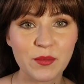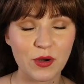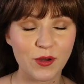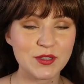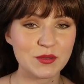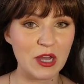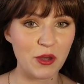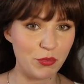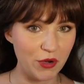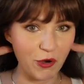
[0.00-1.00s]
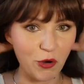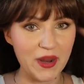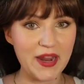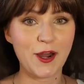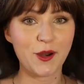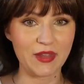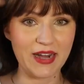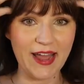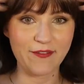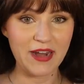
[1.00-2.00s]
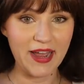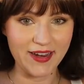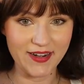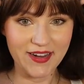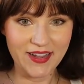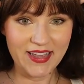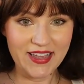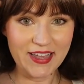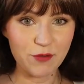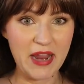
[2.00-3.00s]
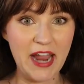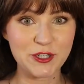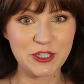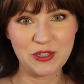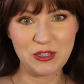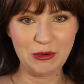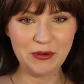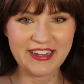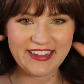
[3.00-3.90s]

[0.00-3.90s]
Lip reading: but also to help regrow my hair that I haven't had reactions to.